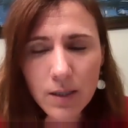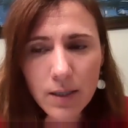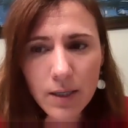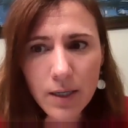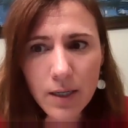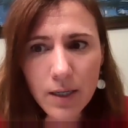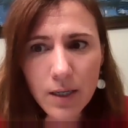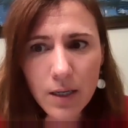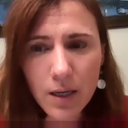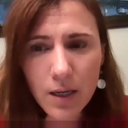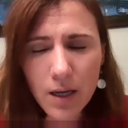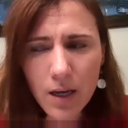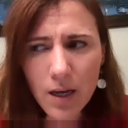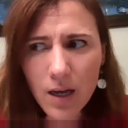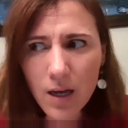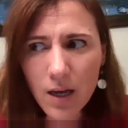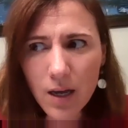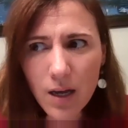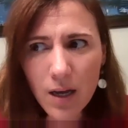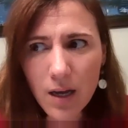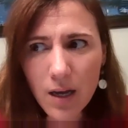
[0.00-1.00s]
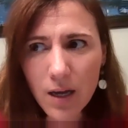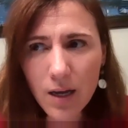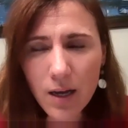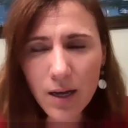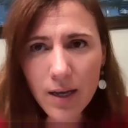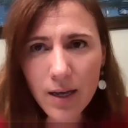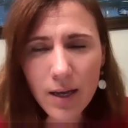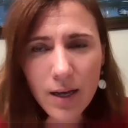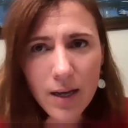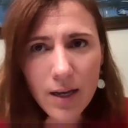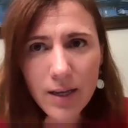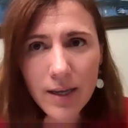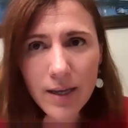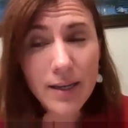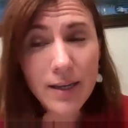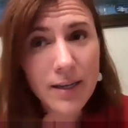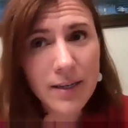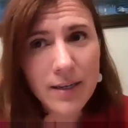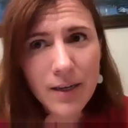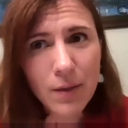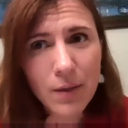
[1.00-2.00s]
Like, I
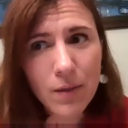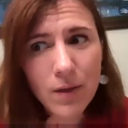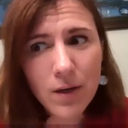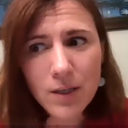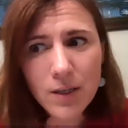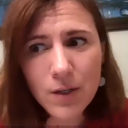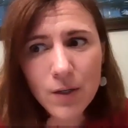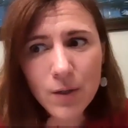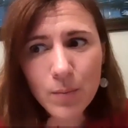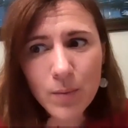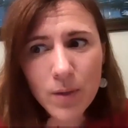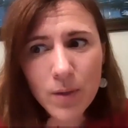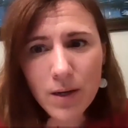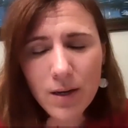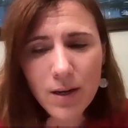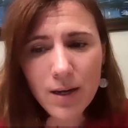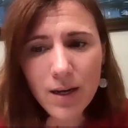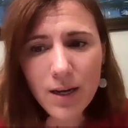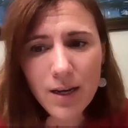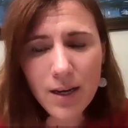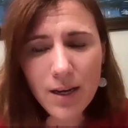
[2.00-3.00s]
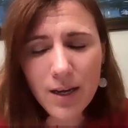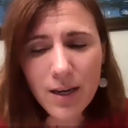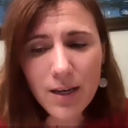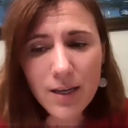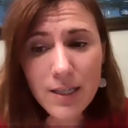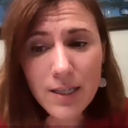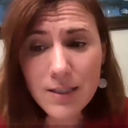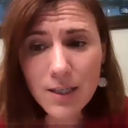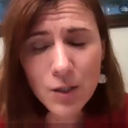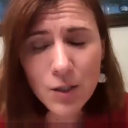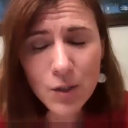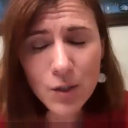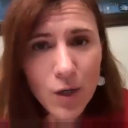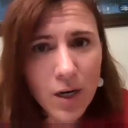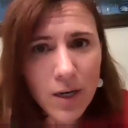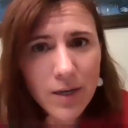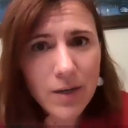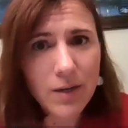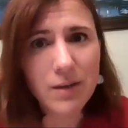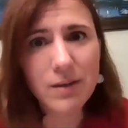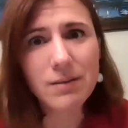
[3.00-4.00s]
thought, you know, it's such an
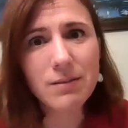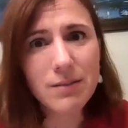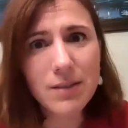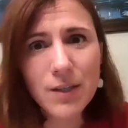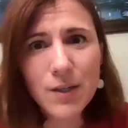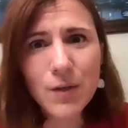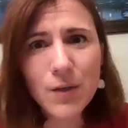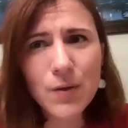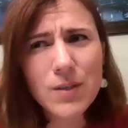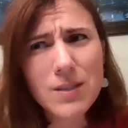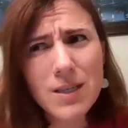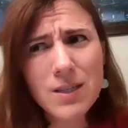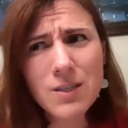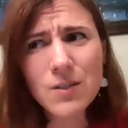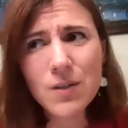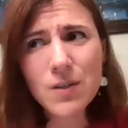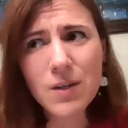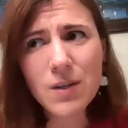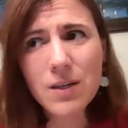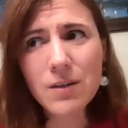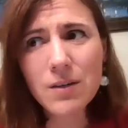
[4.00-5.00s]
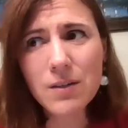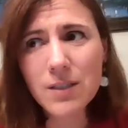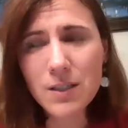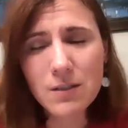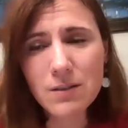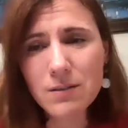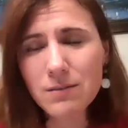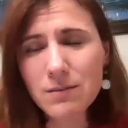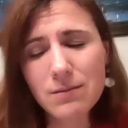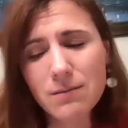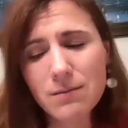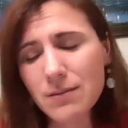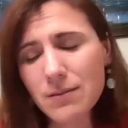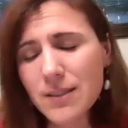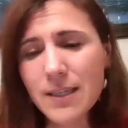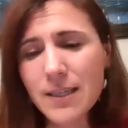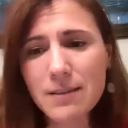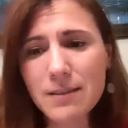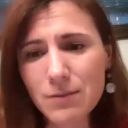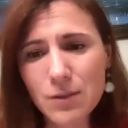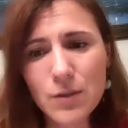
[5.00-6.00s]
honor. You know, it's such an honor that,
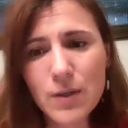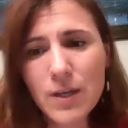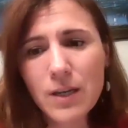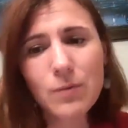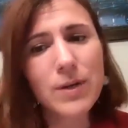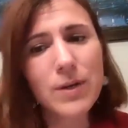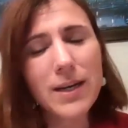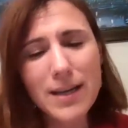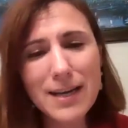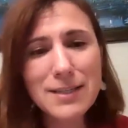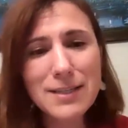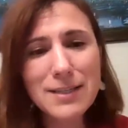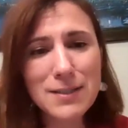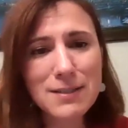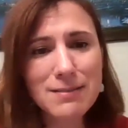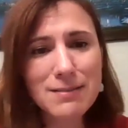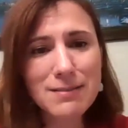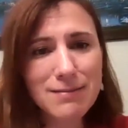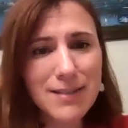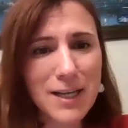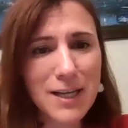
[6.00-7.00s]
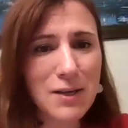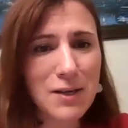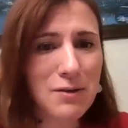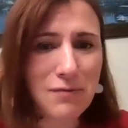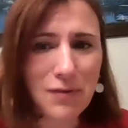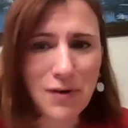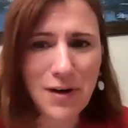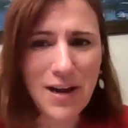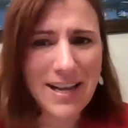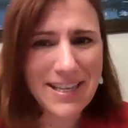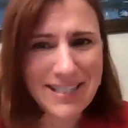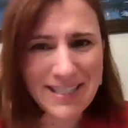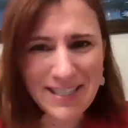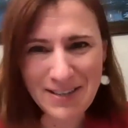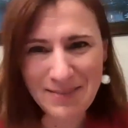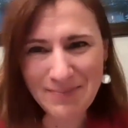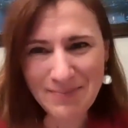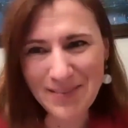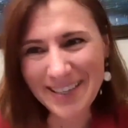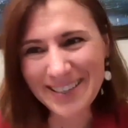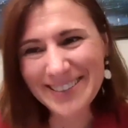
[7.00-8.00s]
like, so anyway, I just thank you for
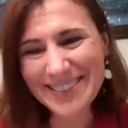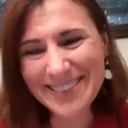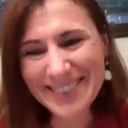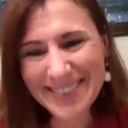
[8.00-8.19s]
asking me.